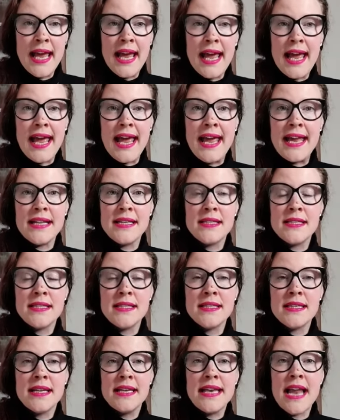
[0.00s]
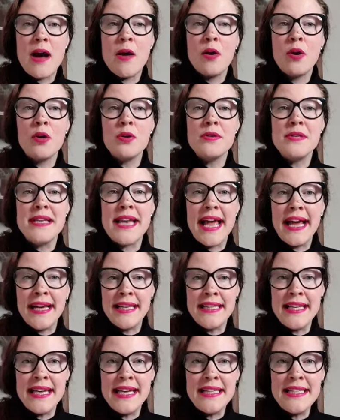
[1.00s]
And now
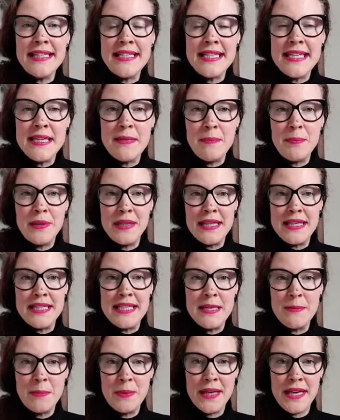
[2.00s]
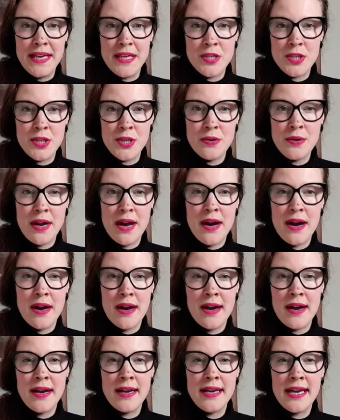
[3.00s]
connecting deeply, deeply into your
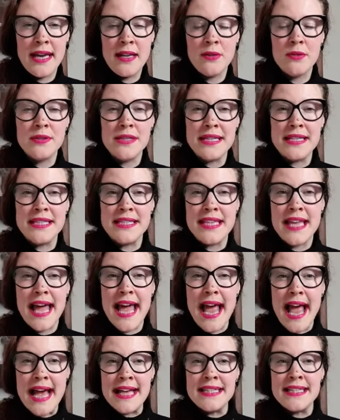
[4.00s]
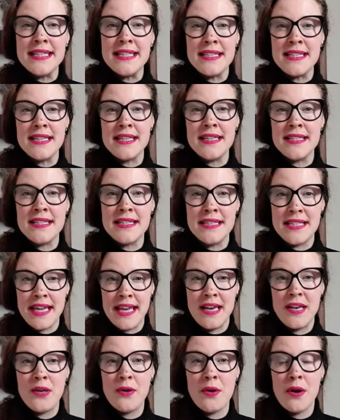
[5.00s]
heart, into this essence
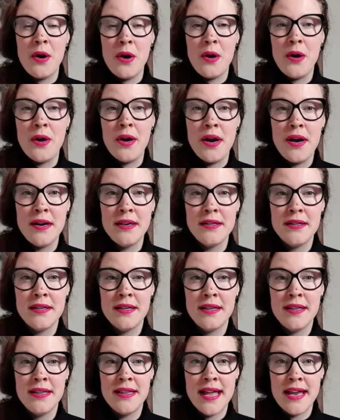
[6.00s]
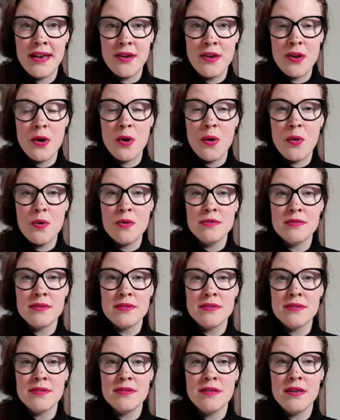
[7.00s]
in your heart that
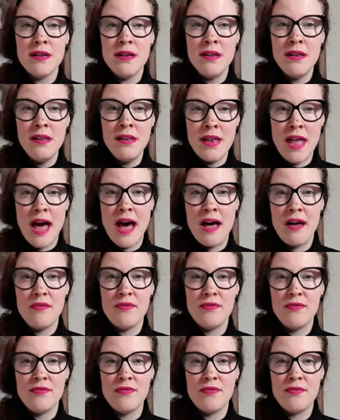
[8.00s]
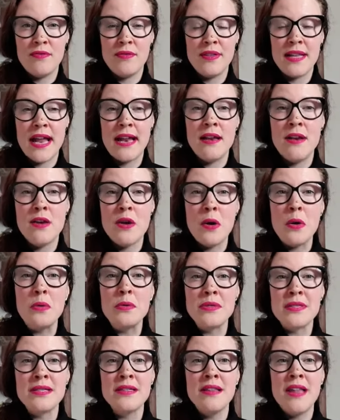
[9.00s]
knows love, that
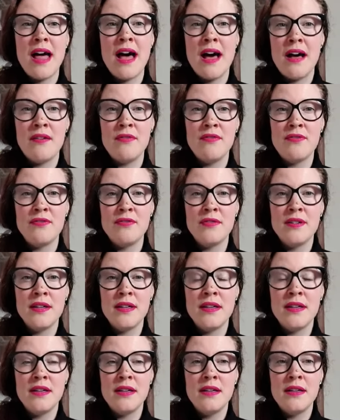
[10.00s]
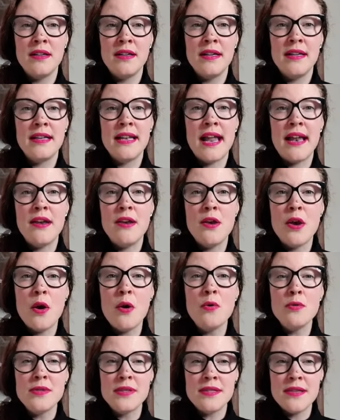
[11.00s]
knows love, that
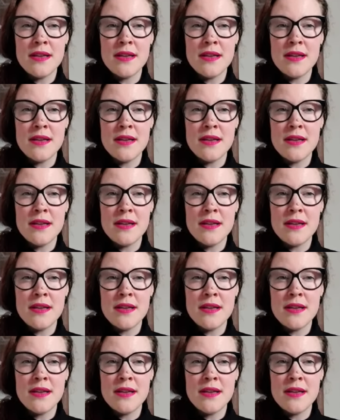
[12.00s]
knows